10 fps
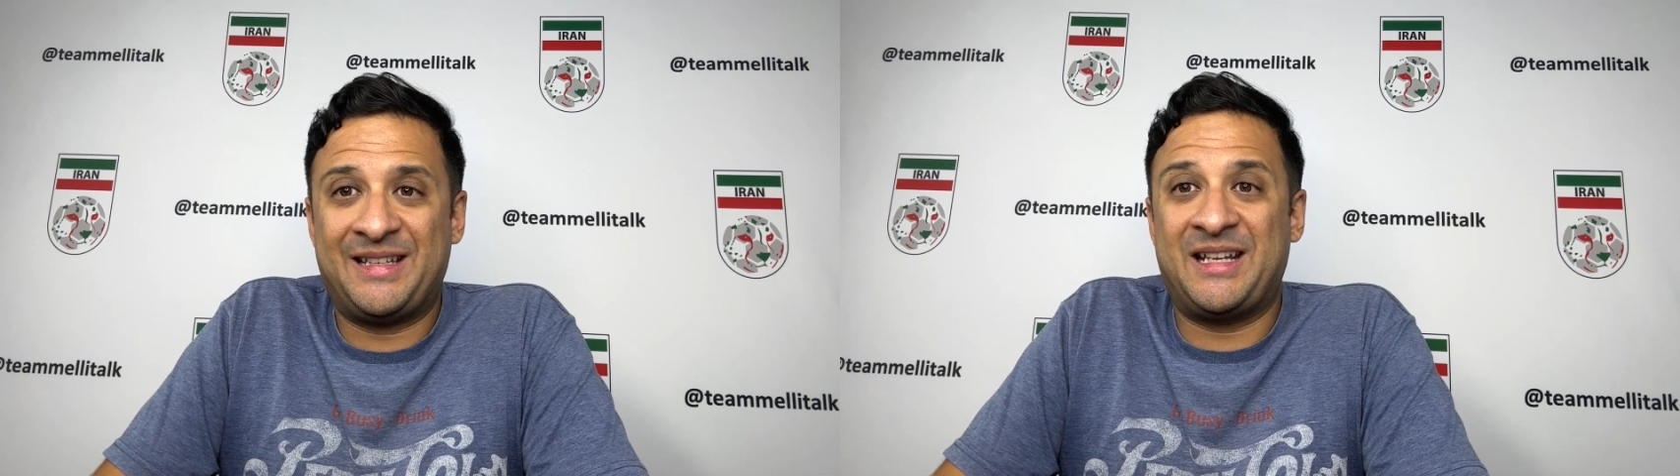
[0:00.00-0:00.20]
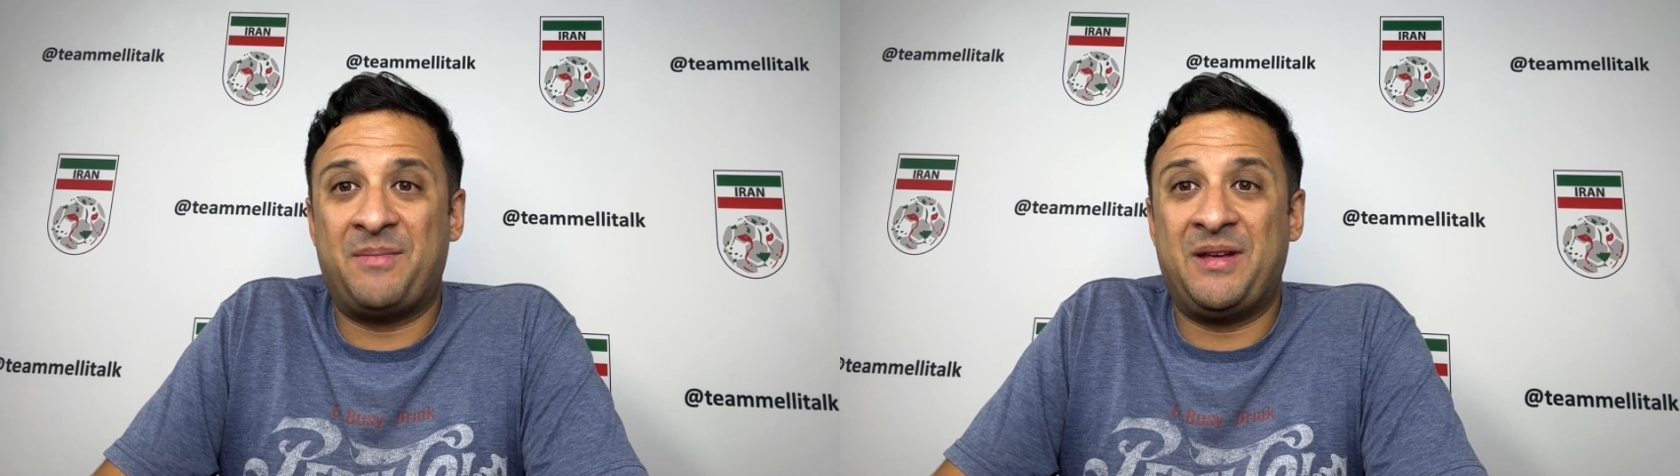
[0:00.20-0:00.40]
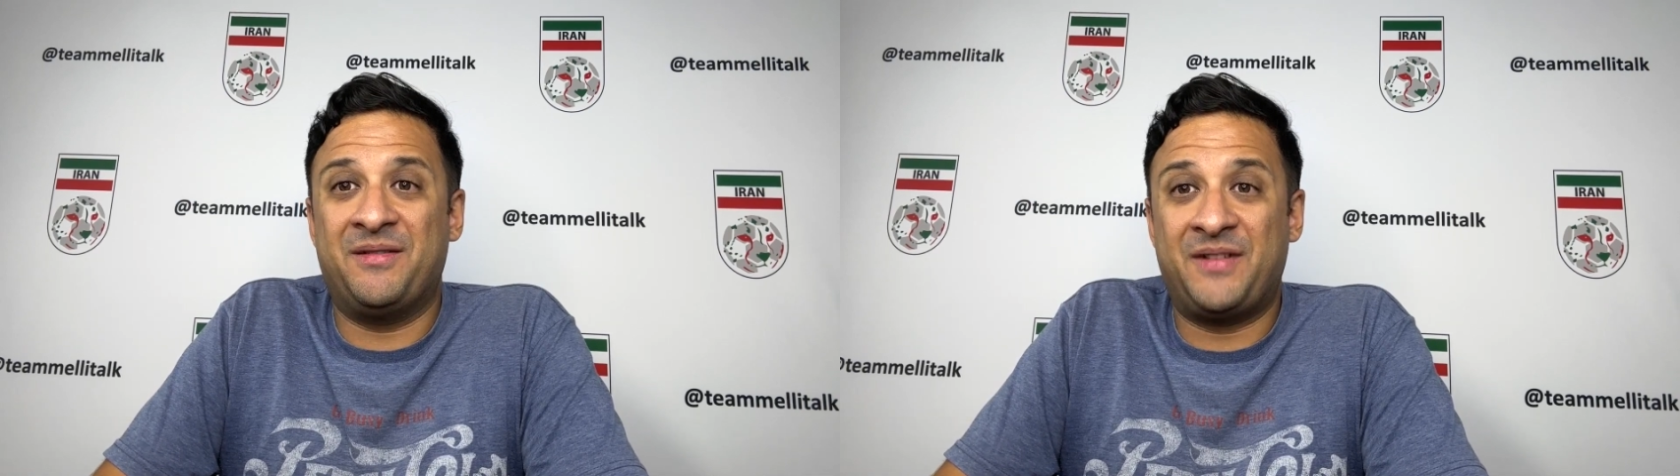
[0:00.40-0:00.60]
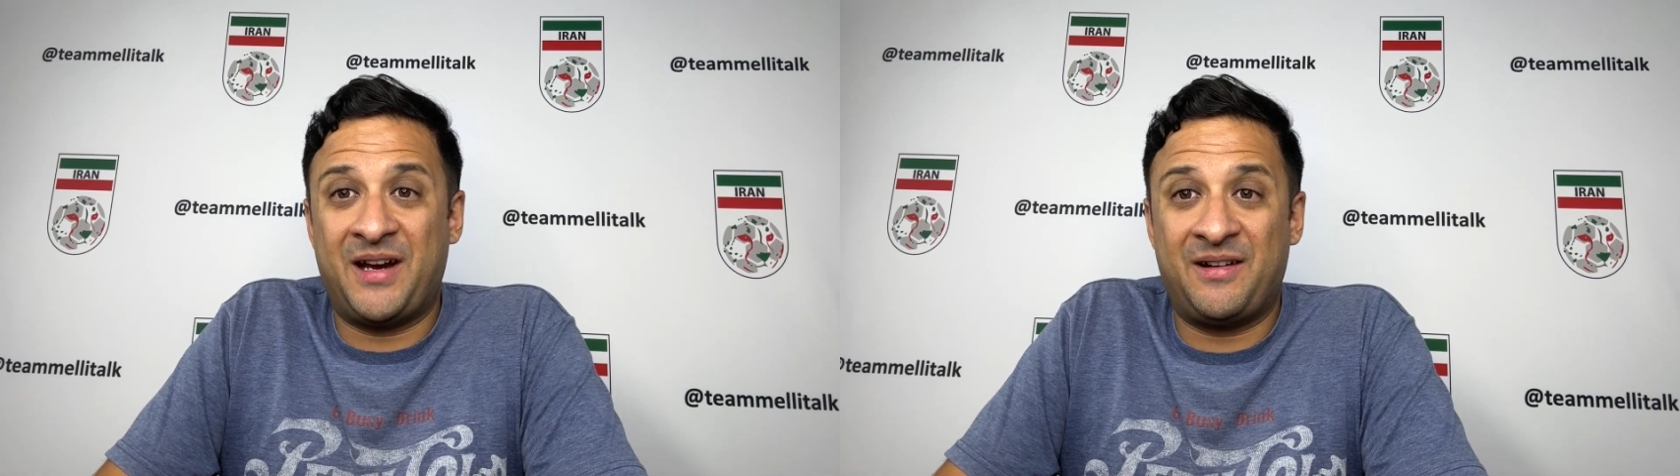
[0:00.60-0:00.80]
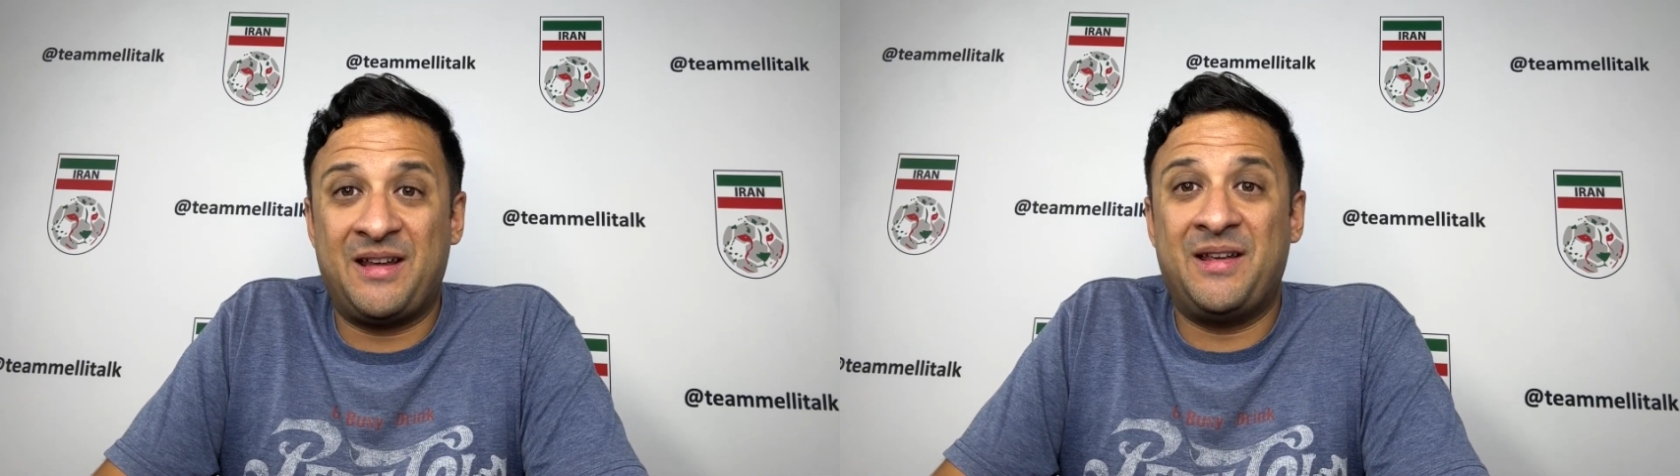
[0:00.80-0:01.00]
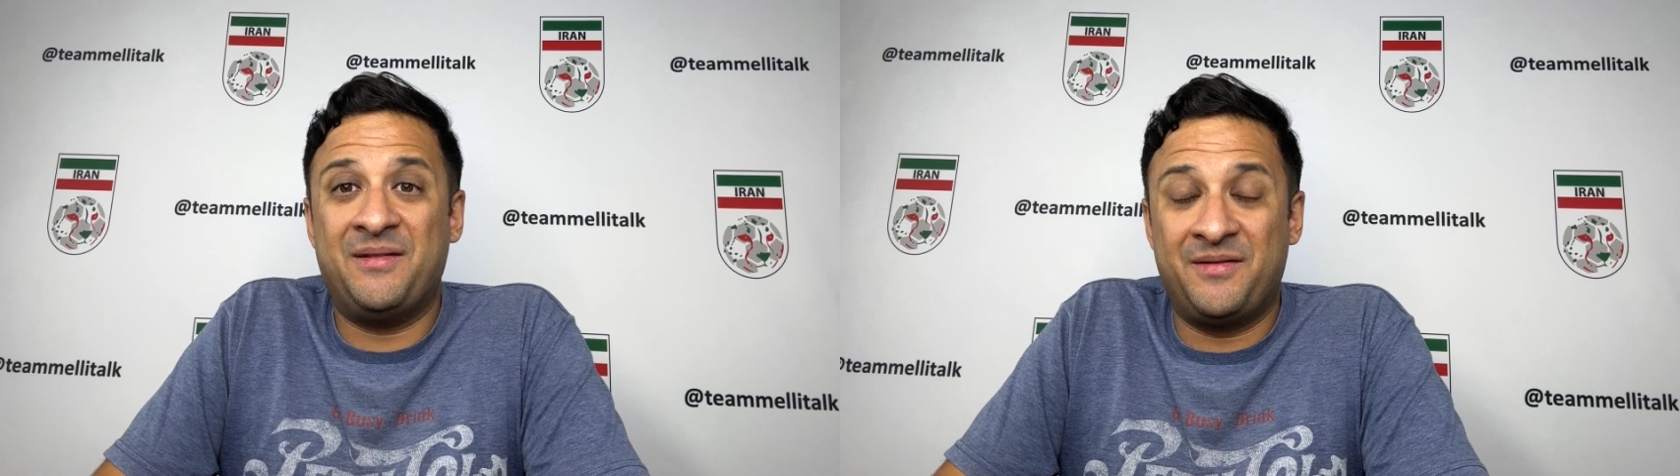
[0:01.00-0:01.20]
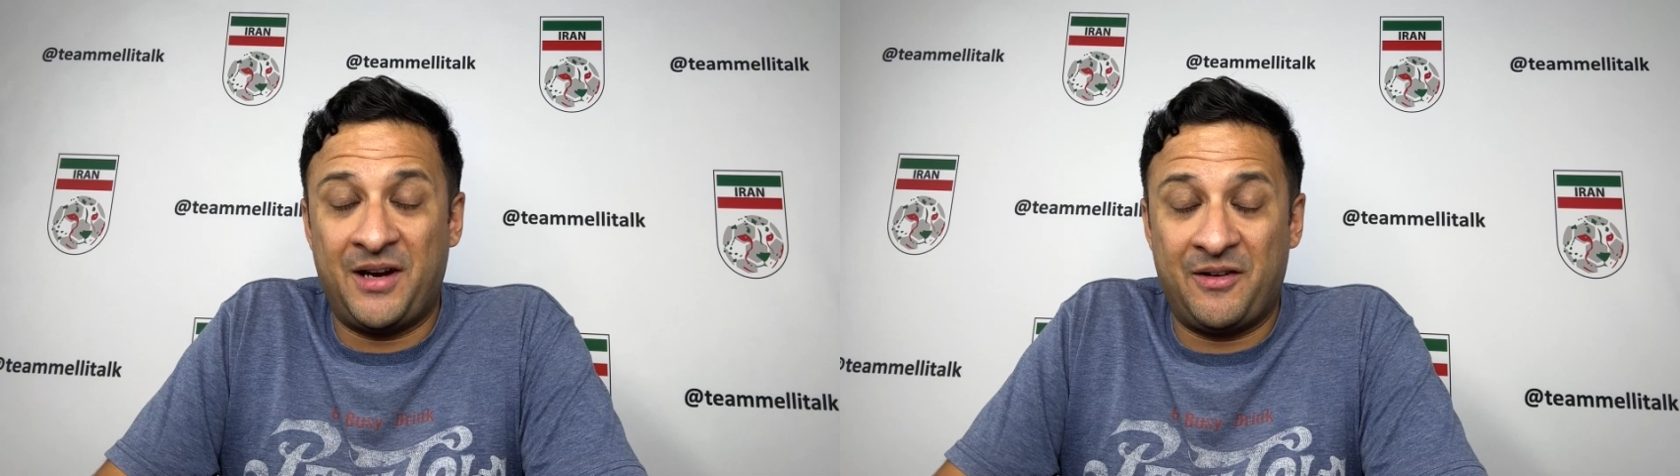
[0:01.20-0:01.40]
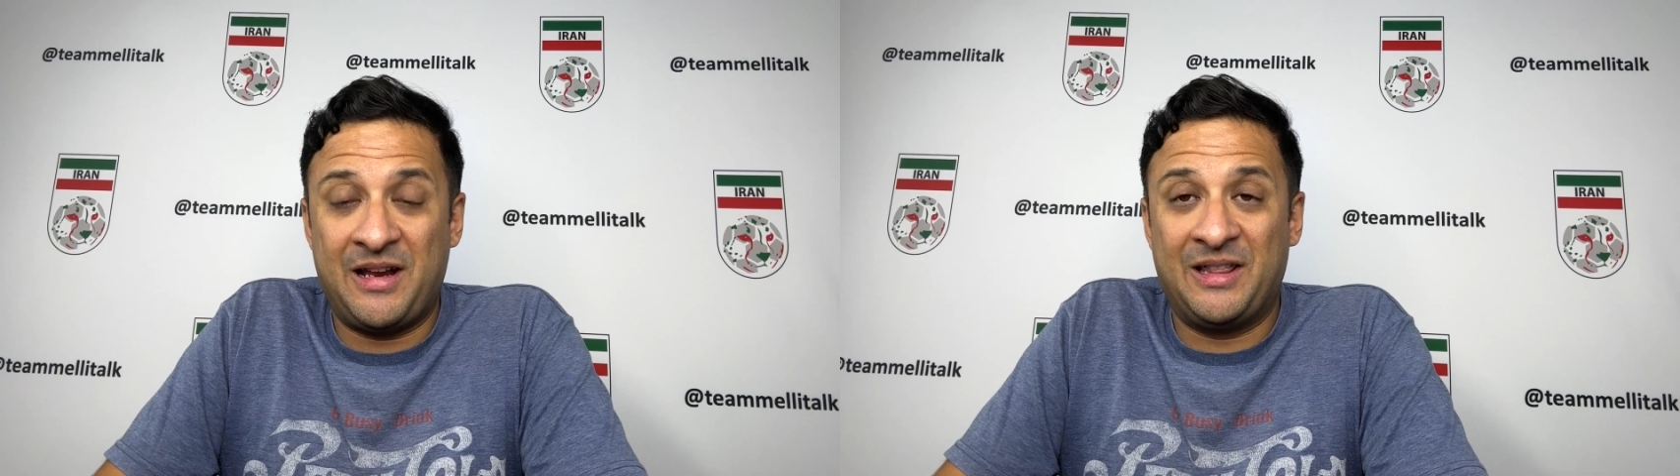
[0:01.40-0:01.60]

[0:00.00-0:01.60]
It's going to be a very, very